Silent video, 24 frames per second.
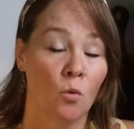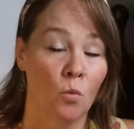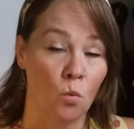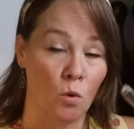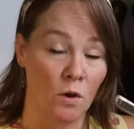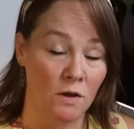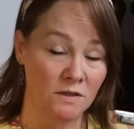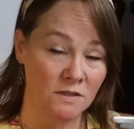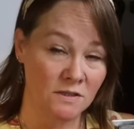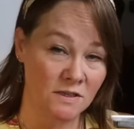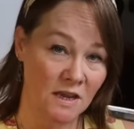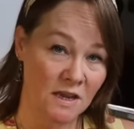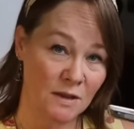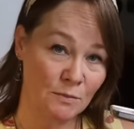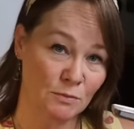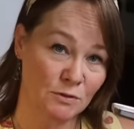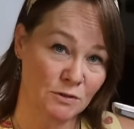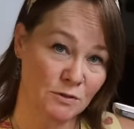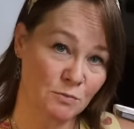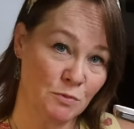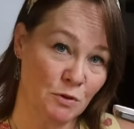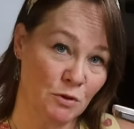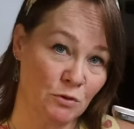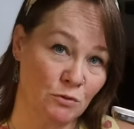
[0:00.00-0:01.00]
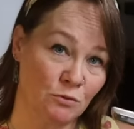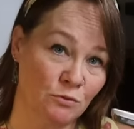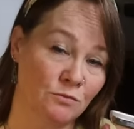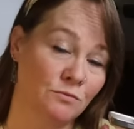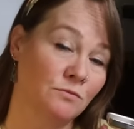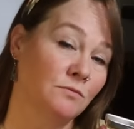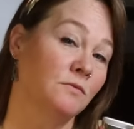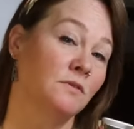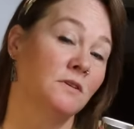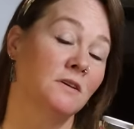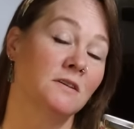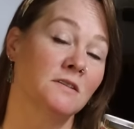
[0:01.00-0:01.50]
One
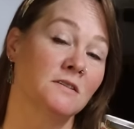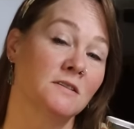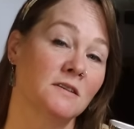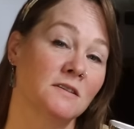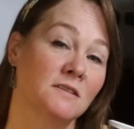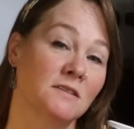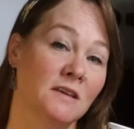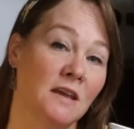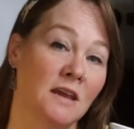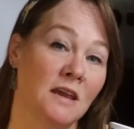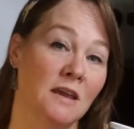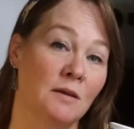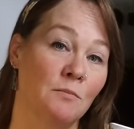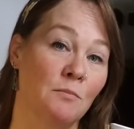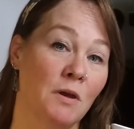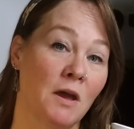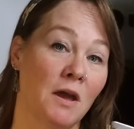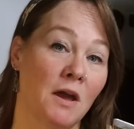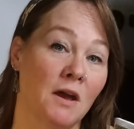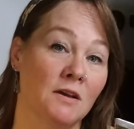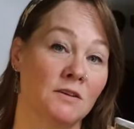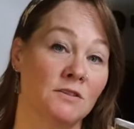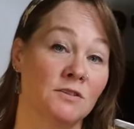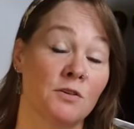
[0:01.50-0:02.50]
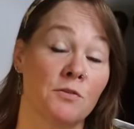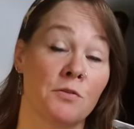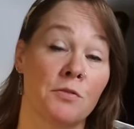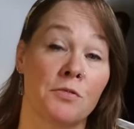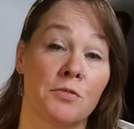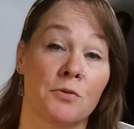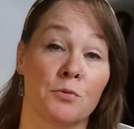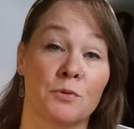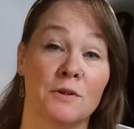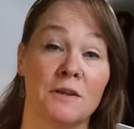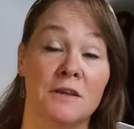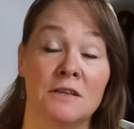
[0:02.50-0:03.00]
tablespoon is the same as
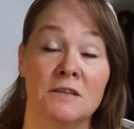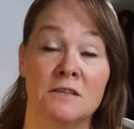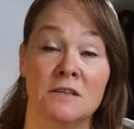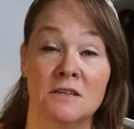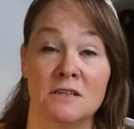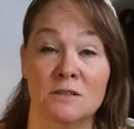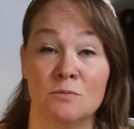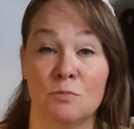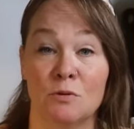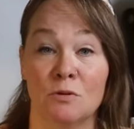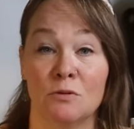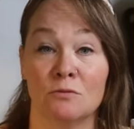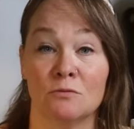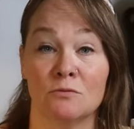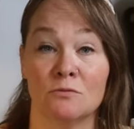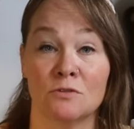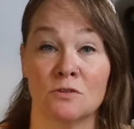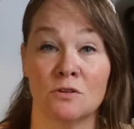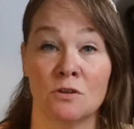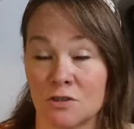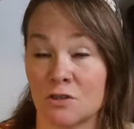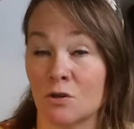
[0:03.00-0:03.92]
three teaspoons.